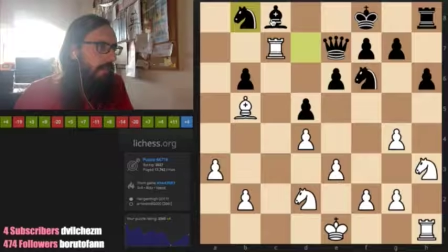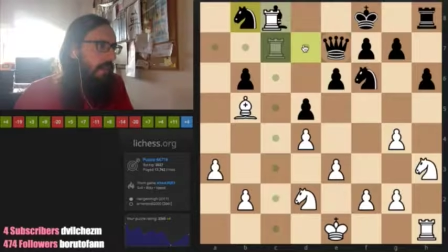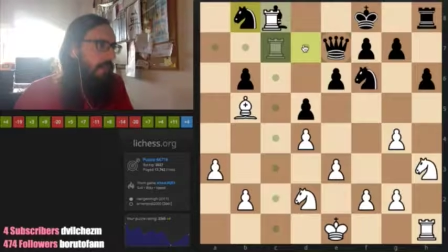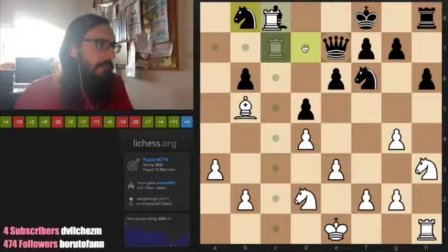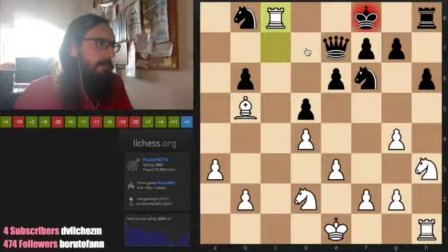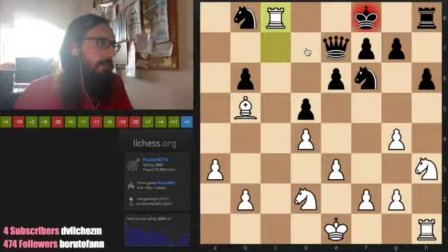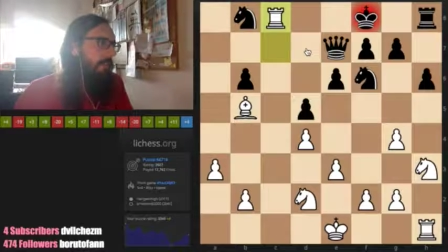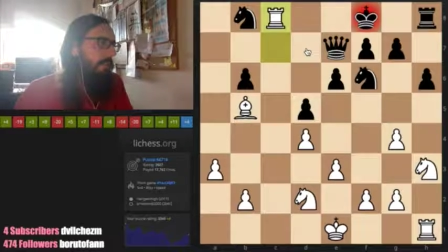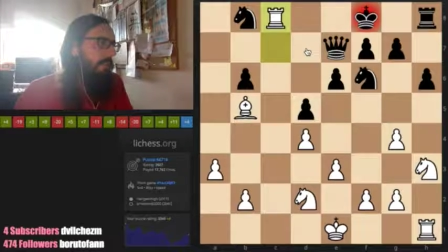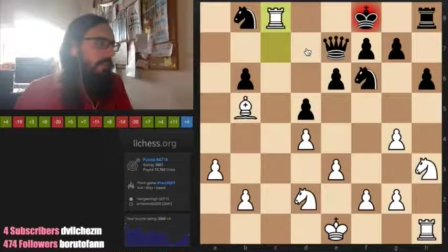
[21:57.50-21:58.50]
I have
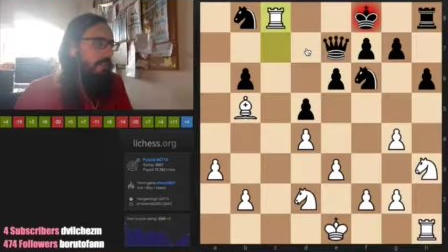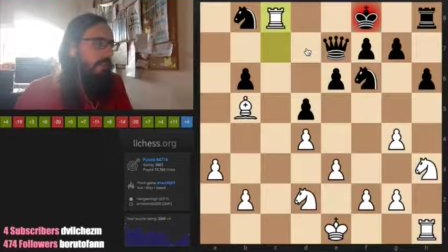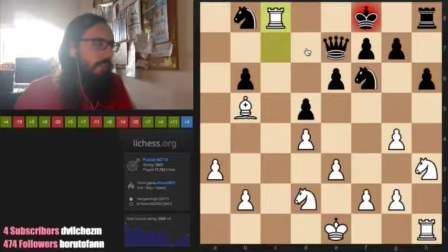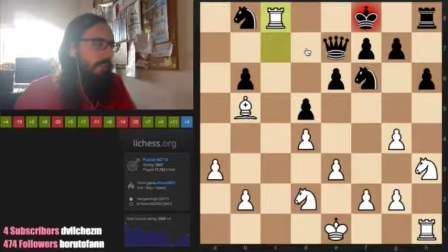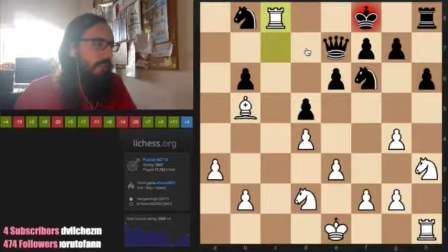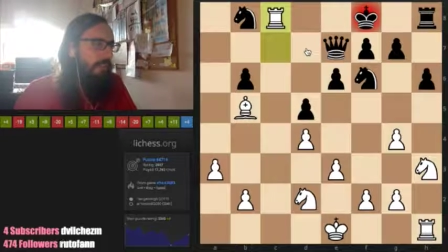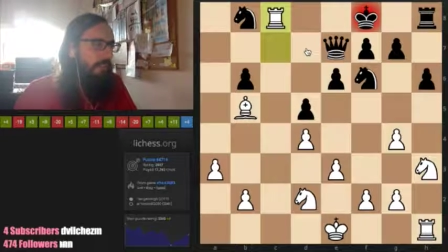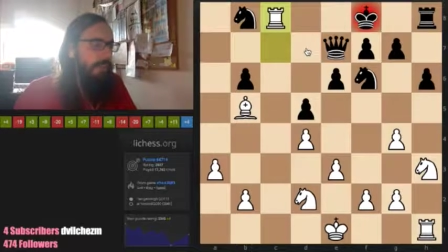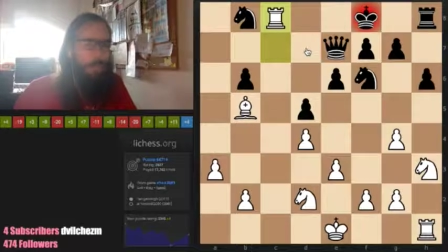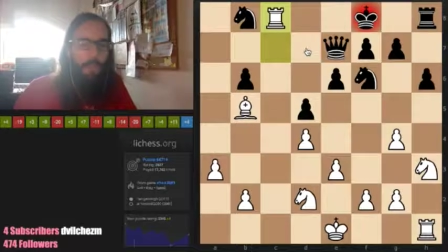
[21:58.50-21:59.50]
this, and
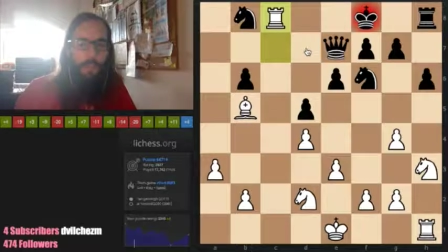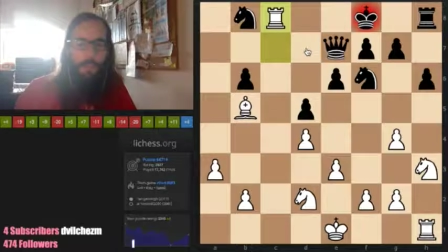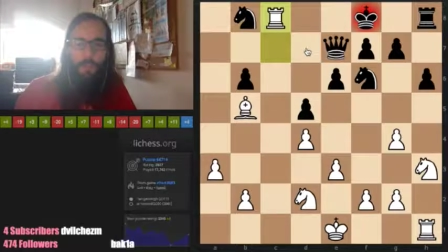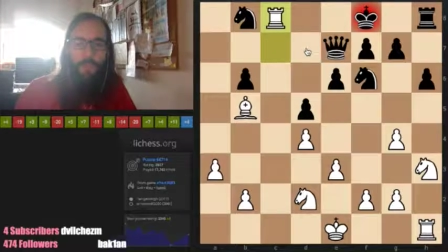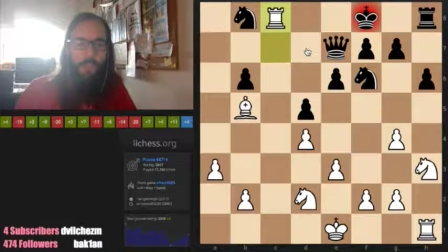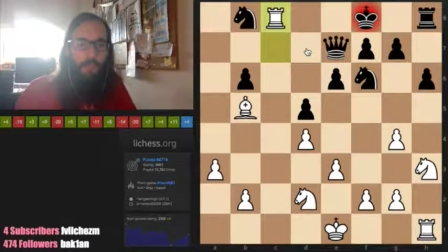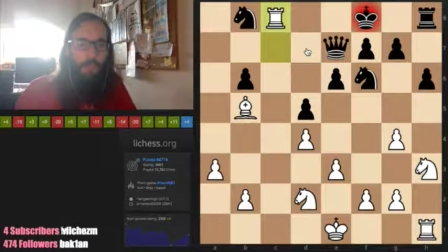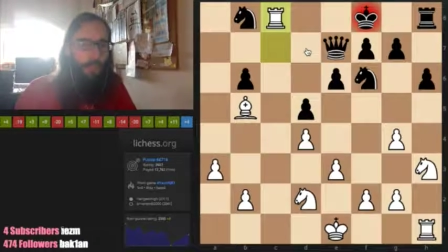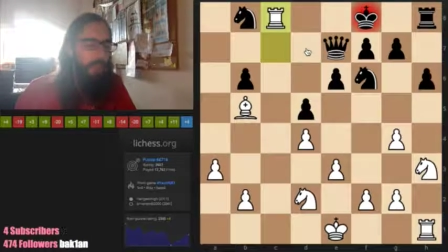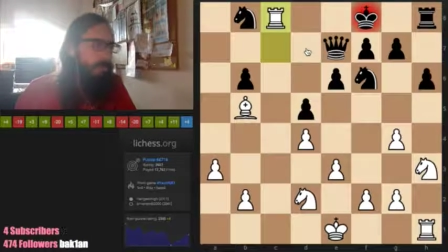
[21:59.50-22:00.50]
eventually I'm regaining
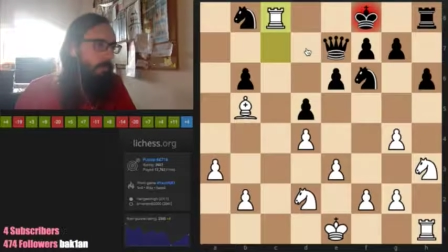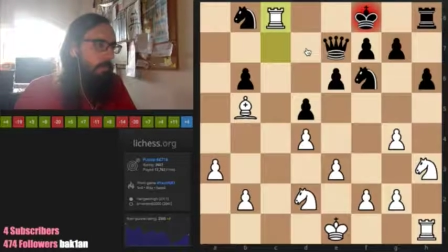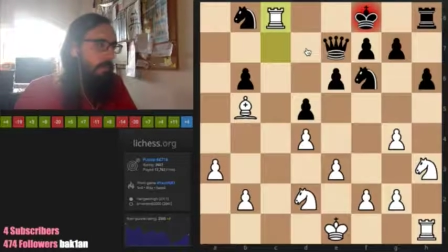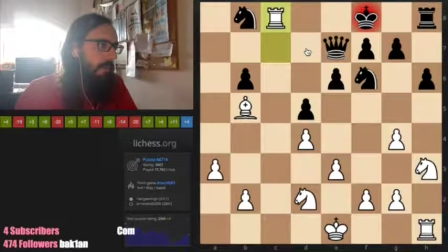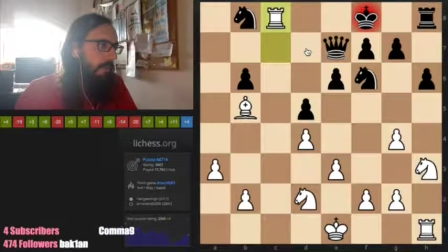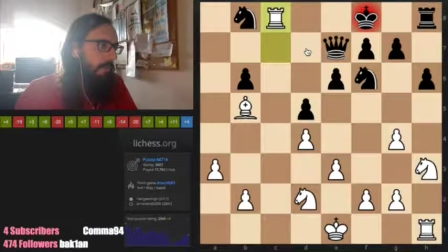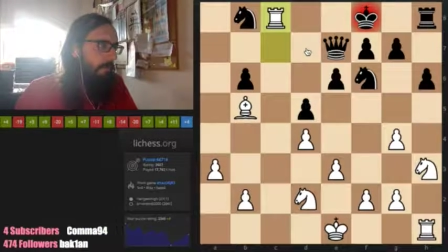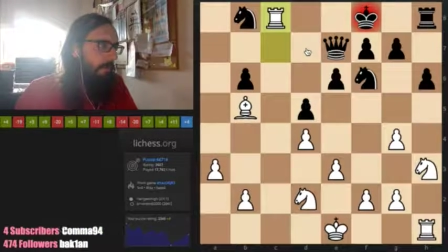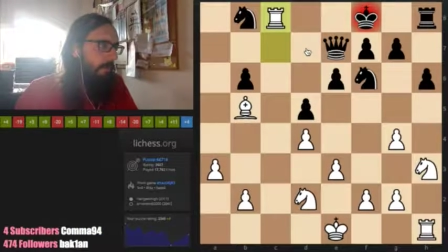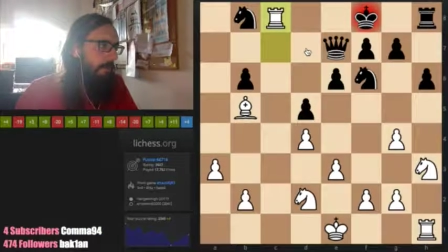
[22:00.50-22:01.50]
the queen with a lot
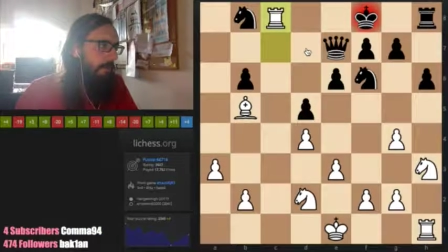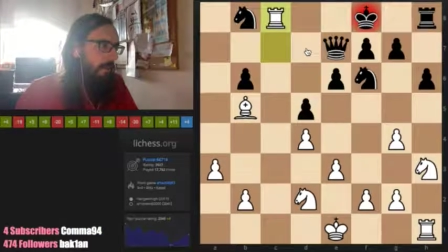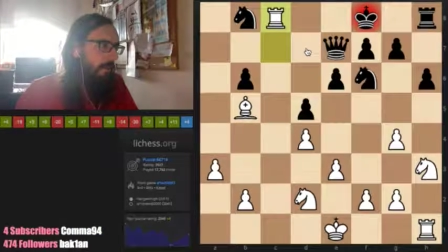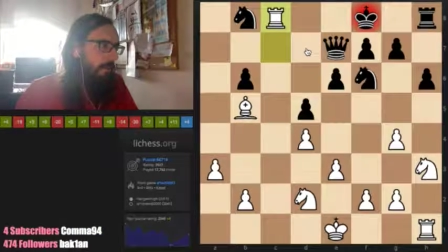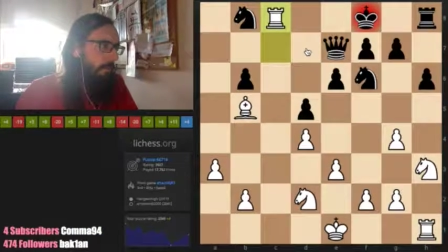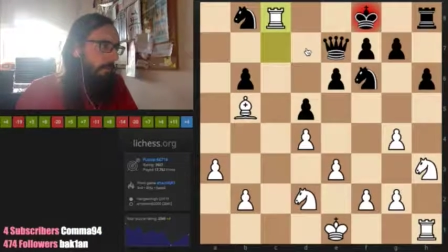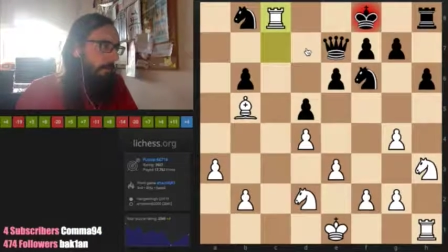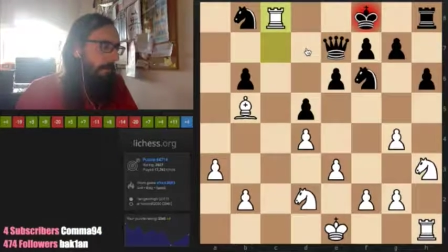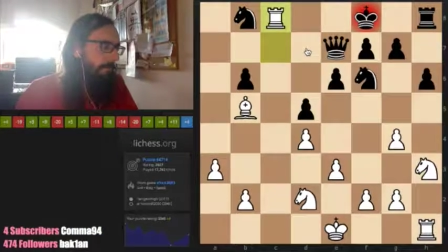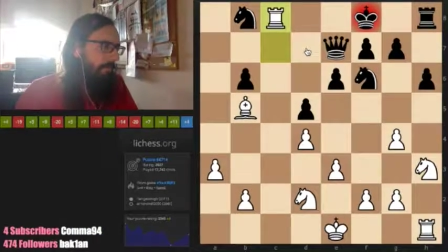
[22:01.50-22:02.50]
of material also.